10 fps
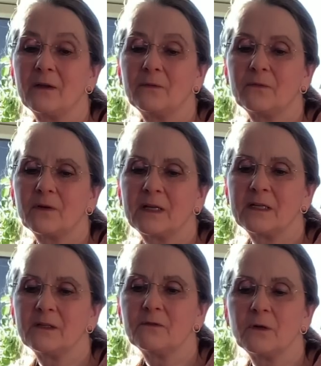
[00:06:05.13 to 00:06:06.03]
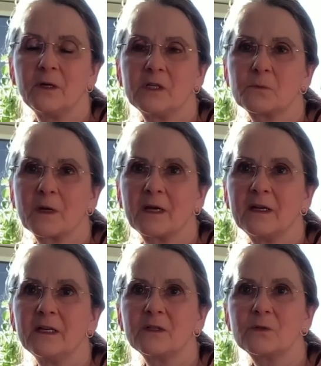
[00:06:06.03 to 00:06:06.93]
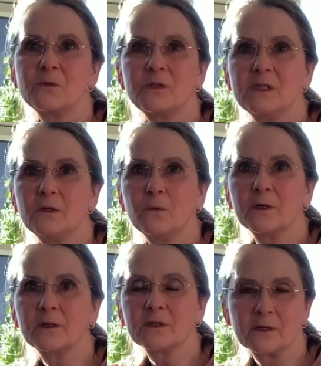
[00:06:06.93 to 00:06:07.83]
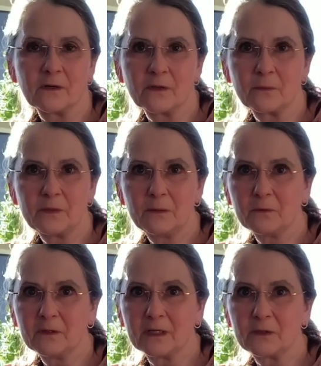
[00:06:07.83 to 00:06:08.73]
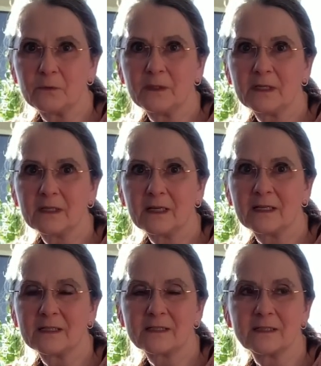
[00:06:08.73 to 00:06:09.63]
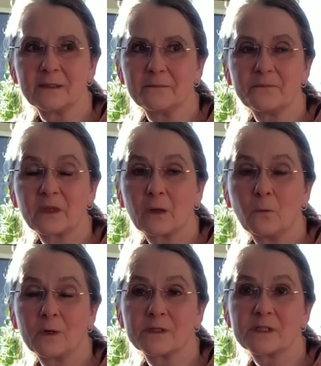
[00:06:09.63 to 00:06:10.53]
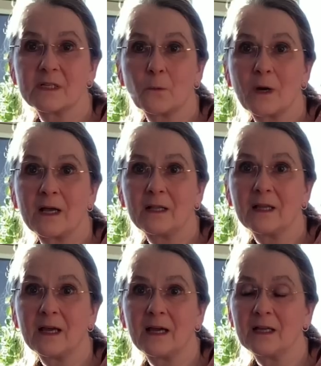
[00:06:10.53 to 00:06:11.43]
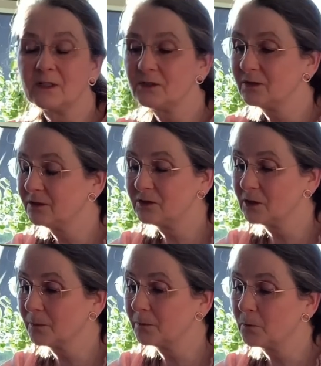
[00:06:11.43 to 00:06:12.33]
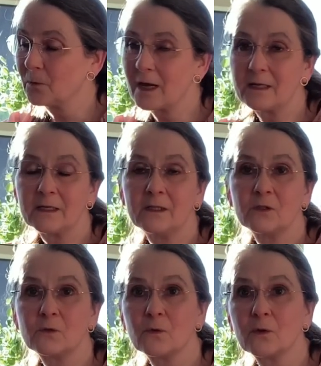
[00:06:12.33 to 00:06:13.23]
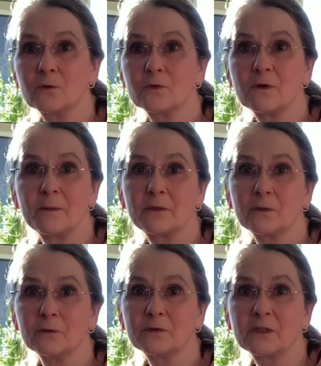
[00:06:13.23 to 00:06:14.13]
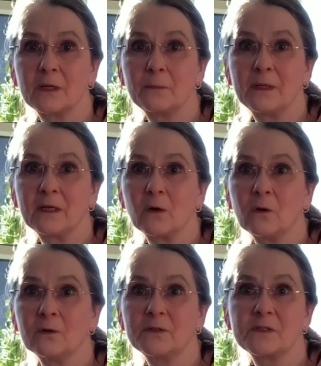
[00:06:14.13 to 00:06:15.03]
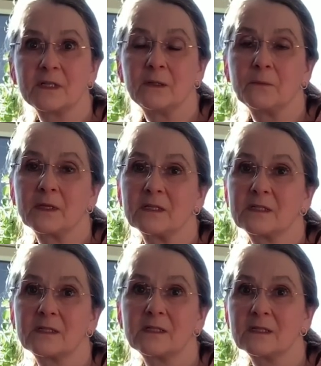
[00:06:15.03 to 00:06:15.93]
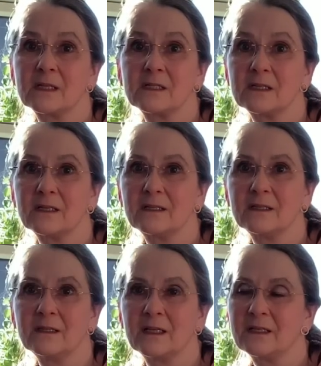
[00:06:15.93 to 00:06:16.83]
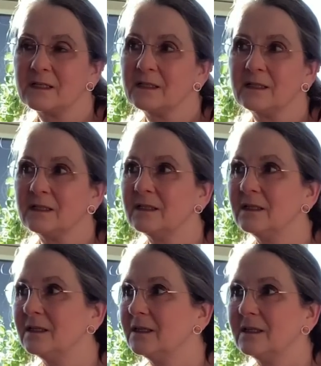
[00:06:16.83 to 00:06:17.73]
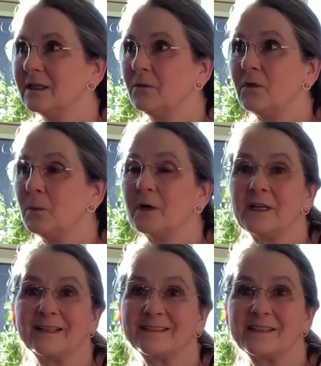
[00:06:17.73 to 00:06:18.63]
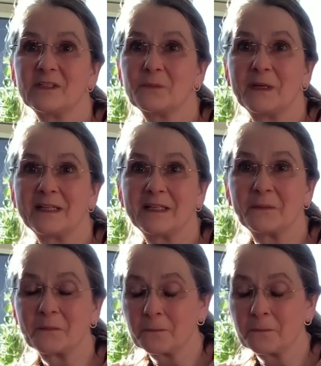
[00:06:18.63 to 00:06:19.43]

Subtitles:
find it very inspiring to see what other people are doing, and once in a while I'll jump right into those rabbit holes and make all the same that everybody else is making.